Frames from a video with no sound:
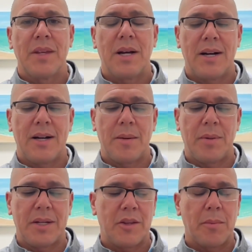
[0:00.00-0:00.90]

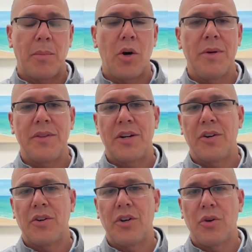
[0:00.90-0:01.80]
But at the moment, there
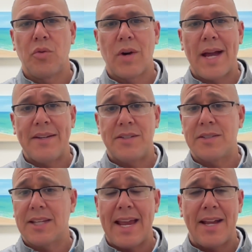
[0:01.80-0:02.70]
are no rights
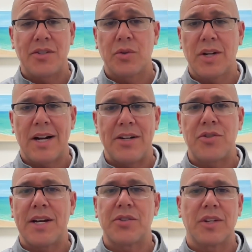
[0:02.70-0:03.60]
to cancel
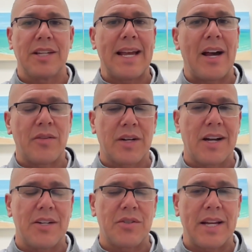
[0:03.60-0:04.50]
contracts or get out of
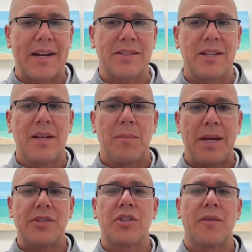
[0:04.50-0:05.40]
contracts
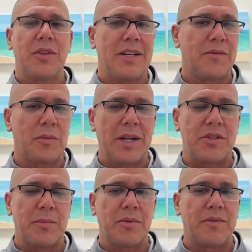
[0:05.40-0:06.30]
based off the
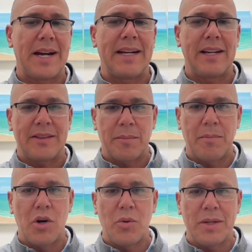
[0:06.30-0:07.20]
information provided. At the
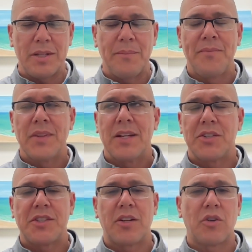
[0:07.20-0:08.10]
moment, a
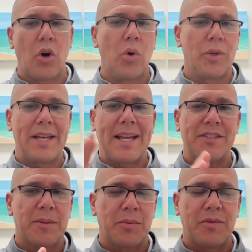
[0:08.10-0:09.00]
seller only has
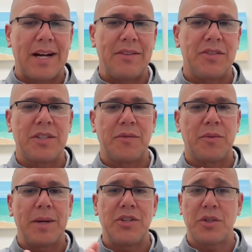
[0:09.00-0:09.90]
to provide this
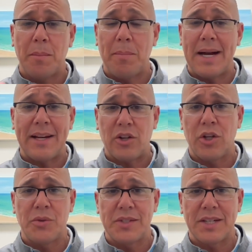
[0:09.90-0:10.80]
information by
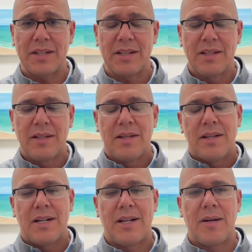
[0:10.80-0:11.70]
closing.
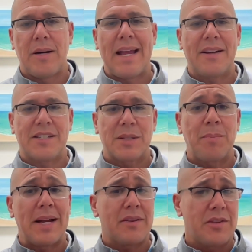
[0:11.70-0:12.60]
I
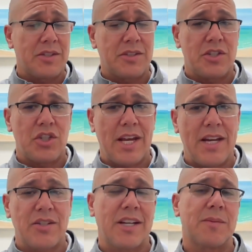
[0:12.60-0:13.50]
expect this to
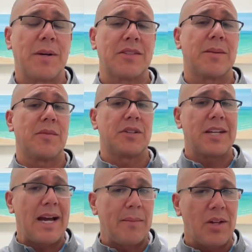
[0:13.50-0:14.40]
change. I expect some of the
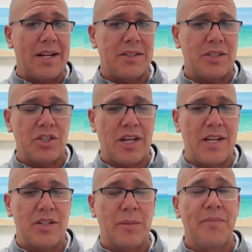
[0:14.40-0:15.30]
timelines to change.